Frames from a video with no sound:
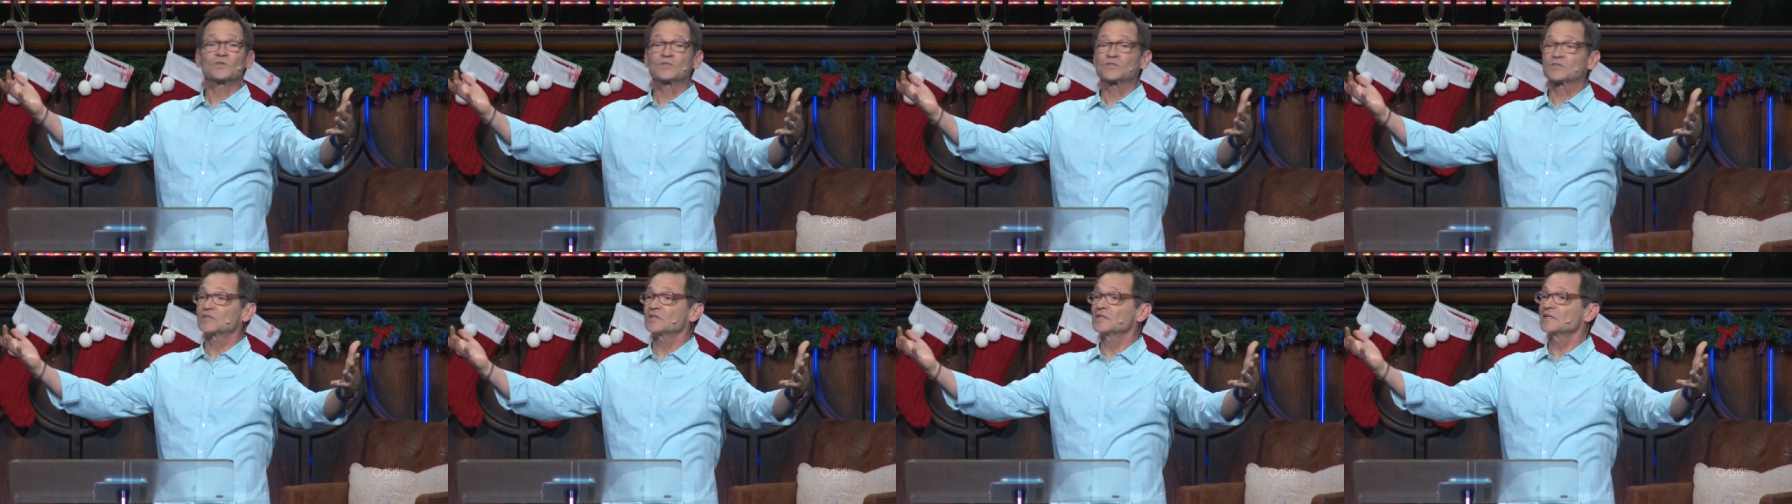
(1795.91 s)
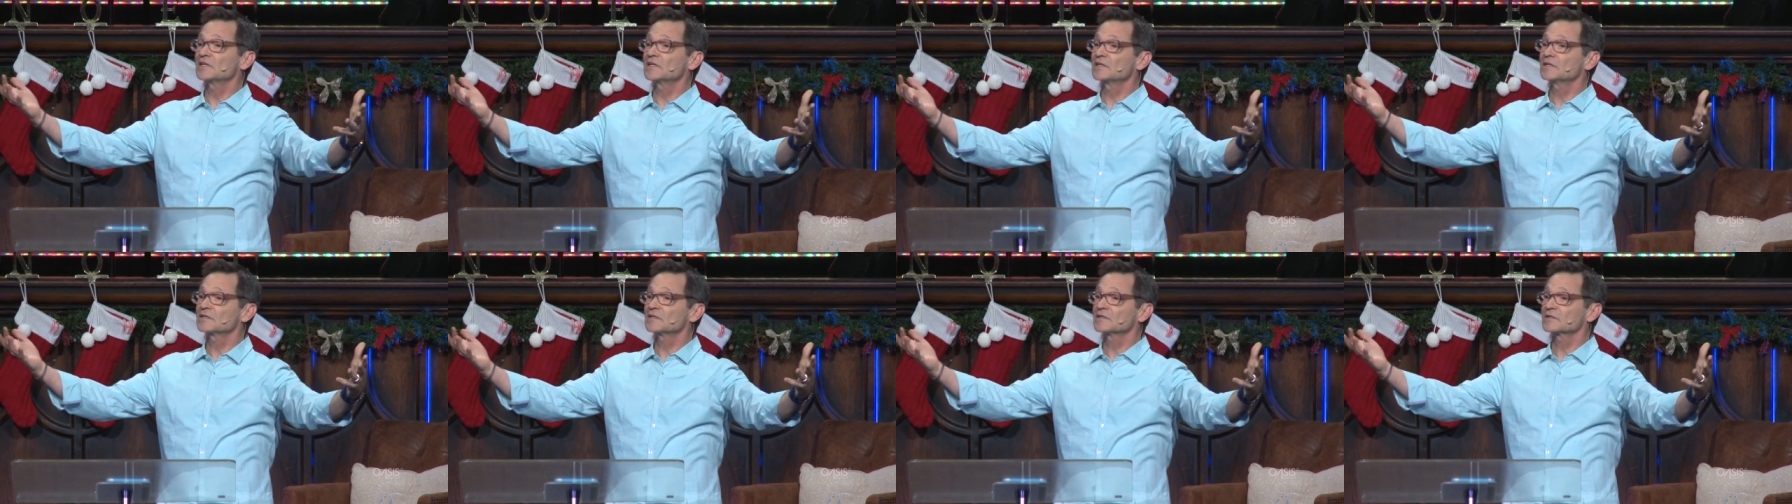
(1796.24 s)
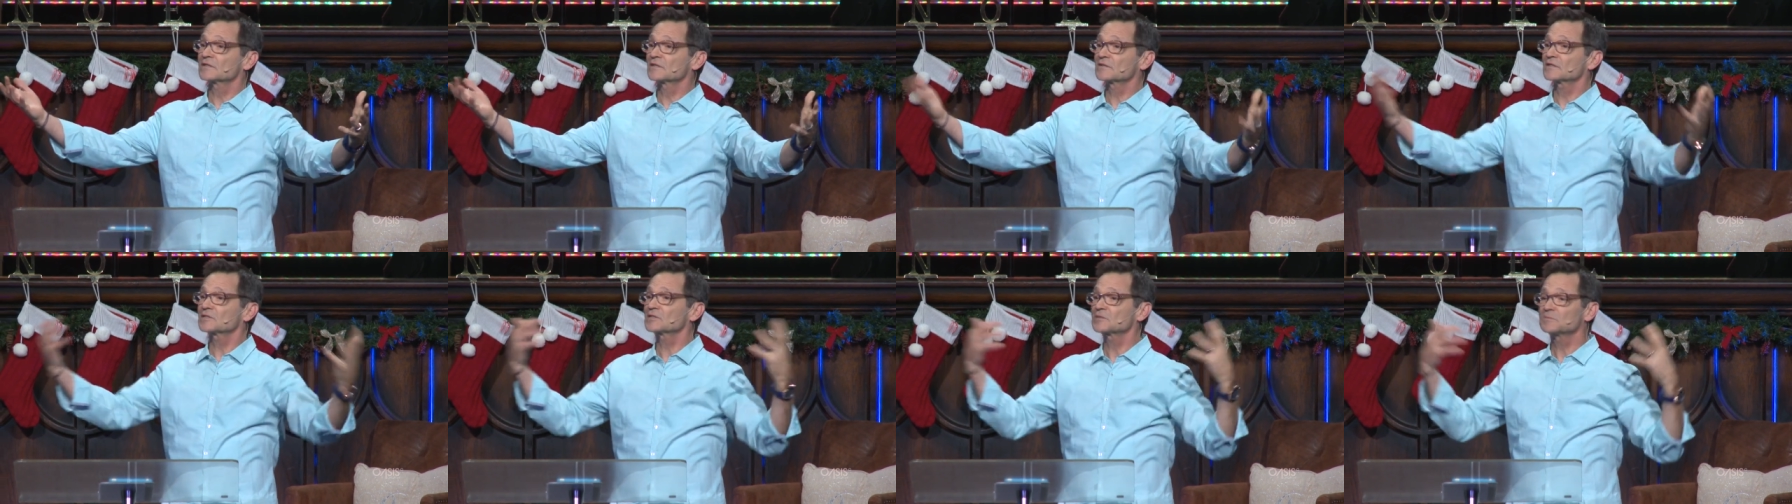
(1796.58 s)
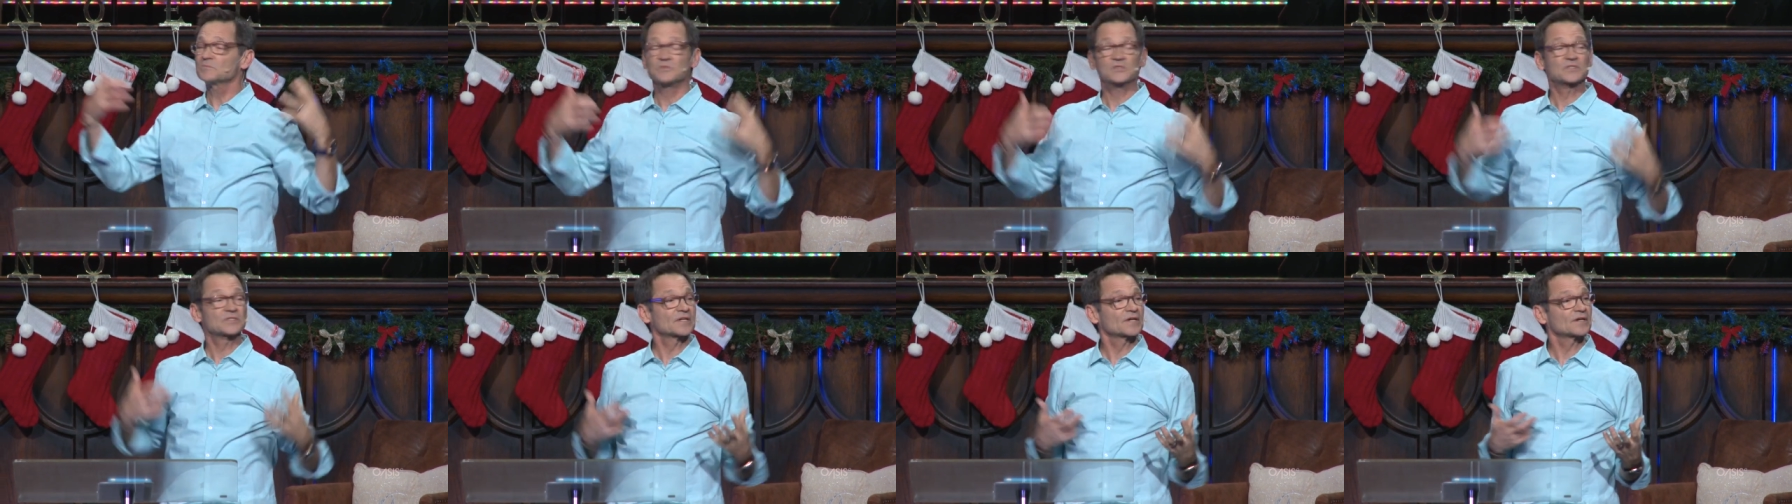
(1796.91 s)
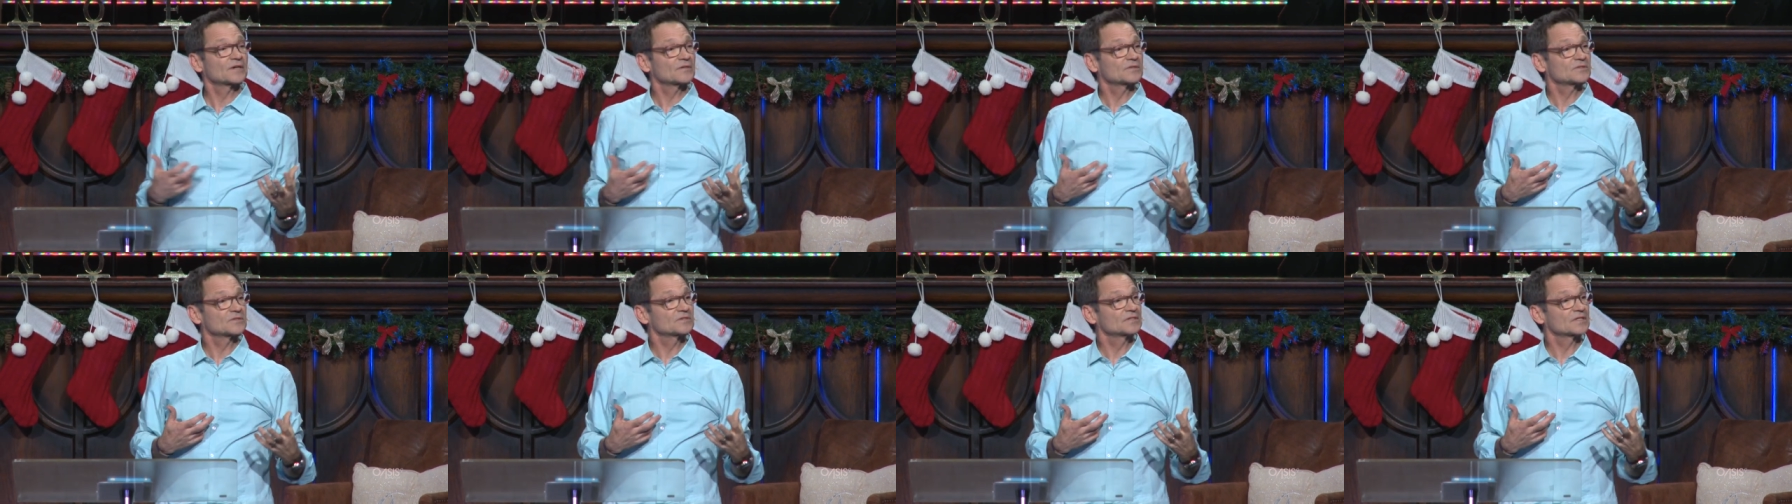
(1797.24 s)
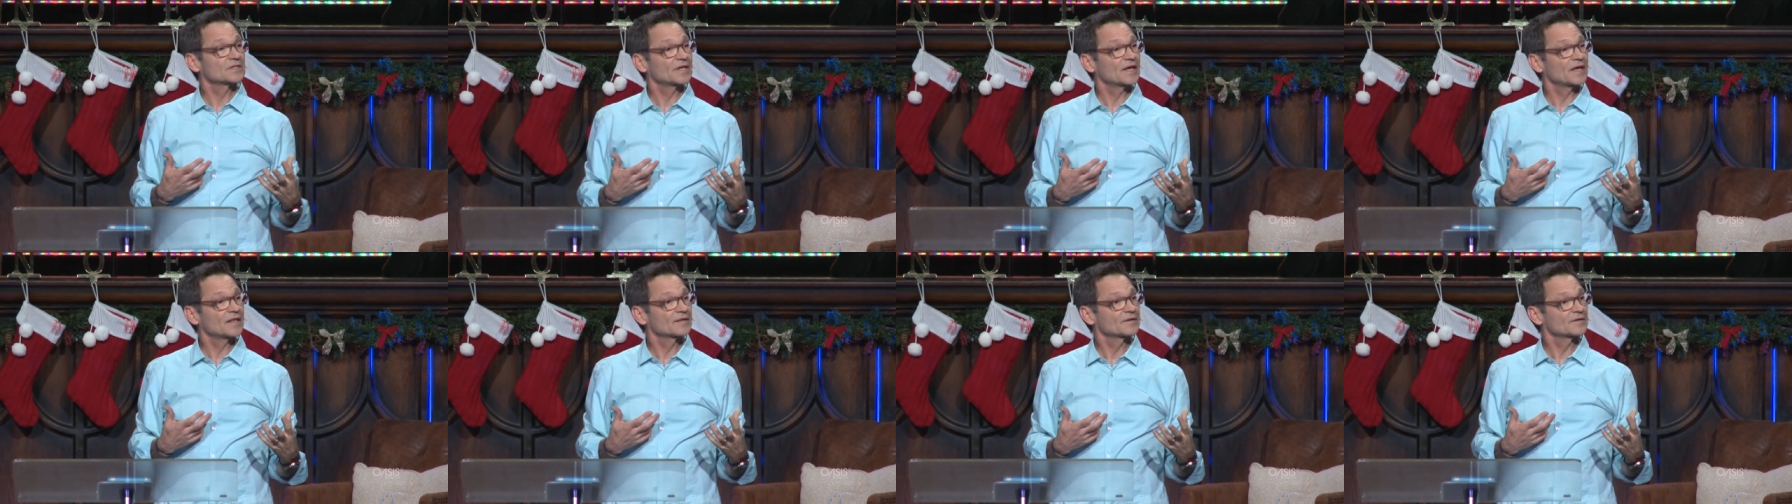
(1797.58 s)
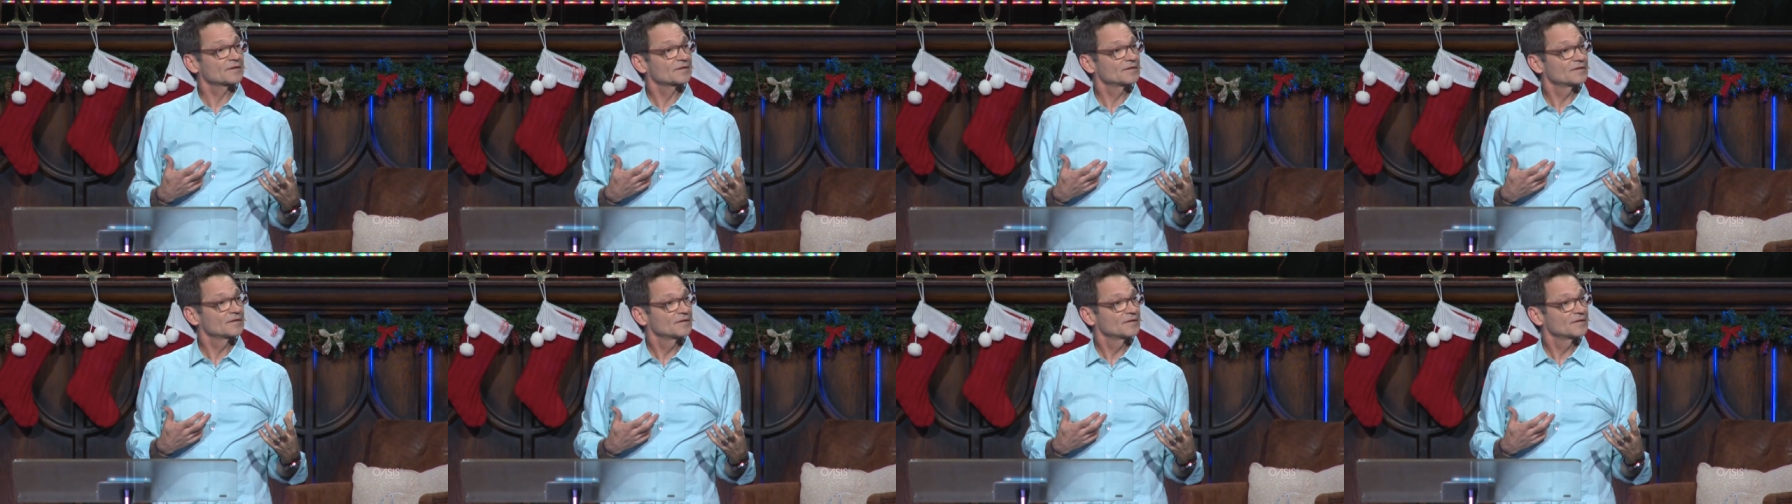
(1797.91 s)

singing Christmas carols together.